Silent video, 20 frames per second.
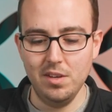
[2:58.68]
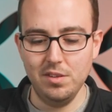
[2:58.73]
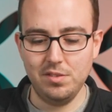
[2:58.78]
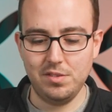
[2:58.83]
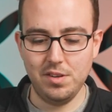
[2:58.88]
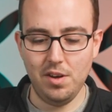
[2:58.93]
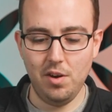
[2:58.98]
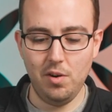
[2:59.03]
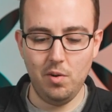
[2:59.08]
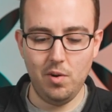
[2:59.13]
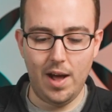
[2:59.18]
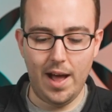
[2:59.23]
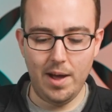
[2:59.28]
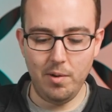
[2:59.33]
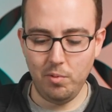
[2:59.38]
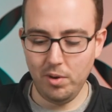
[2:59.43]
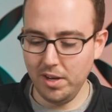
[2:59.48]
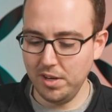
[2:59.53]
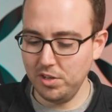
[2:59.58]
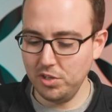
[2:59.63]
So I
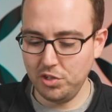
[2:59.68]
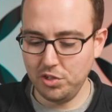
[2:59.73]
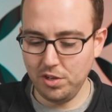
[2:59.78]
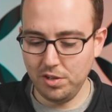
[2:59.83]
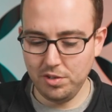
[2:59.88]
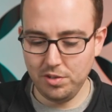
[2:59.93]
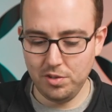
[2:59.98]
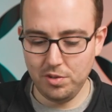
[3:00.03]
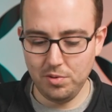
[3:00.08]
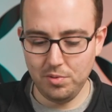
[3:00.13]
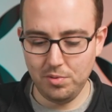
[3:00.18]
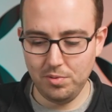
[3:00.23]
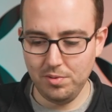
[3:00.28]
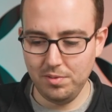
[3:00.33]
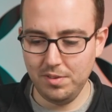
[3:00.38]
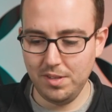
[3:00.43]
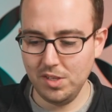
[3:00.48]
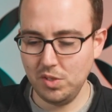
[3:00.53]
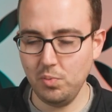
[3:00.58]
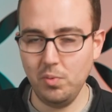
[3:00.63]
wanted to show you
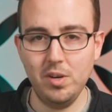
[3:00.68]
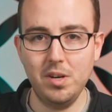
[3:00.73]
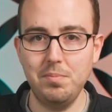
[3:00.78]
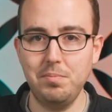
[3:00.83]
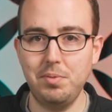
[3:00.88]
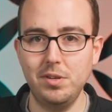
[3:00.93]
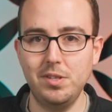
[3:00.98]
this one in